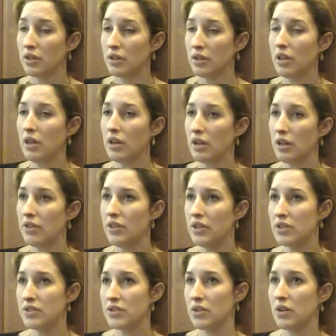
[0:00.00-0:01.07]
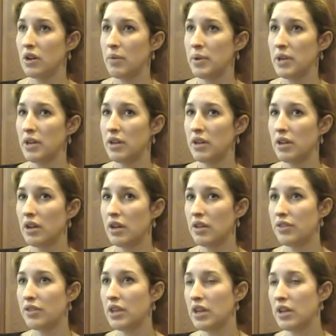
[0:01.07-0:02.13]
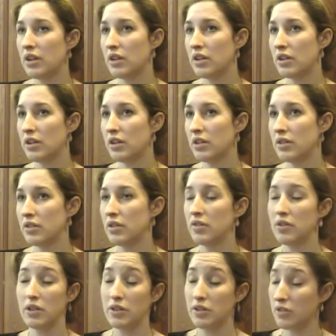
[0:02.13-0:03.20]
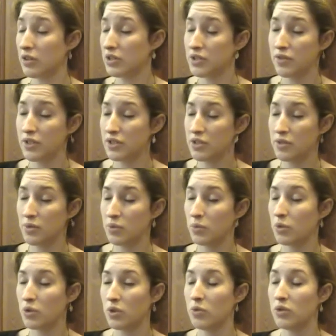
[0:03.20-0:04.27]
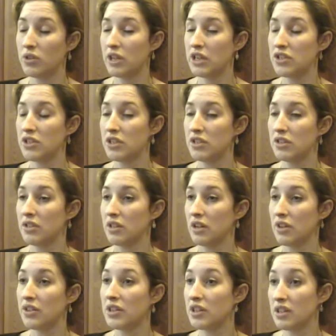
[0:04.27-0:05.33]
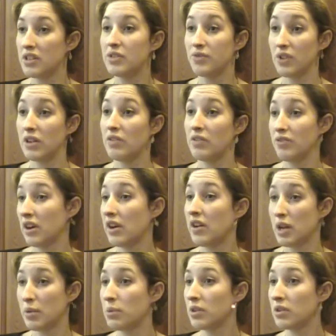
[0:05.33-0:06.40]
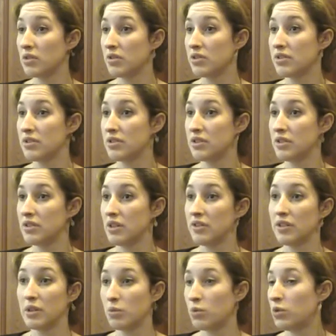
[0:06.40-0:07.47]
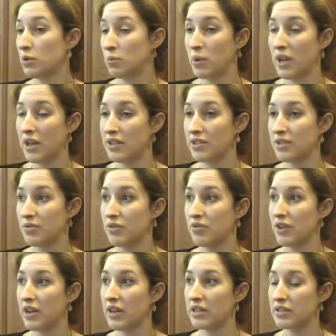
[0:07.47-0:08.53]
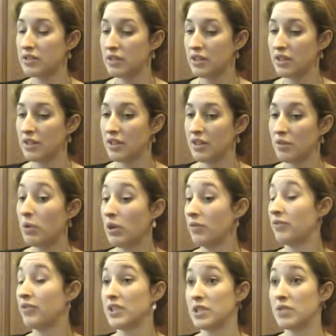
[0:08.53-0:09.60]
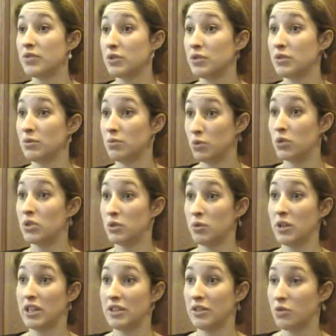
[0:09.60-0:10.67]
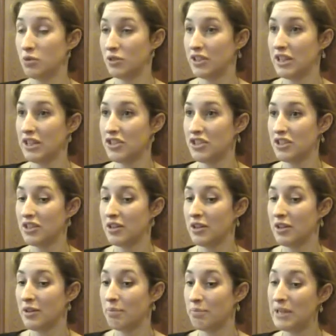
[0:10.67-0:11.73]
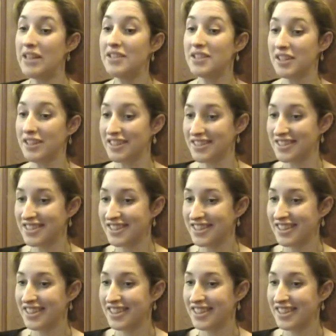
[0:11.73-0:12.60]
Yeah, I think so. I mean, I think there are lots of issues with ward coordination, in that I think it is very variable across the city. I think ward plans reflect, well, first of all, ward coordination meetings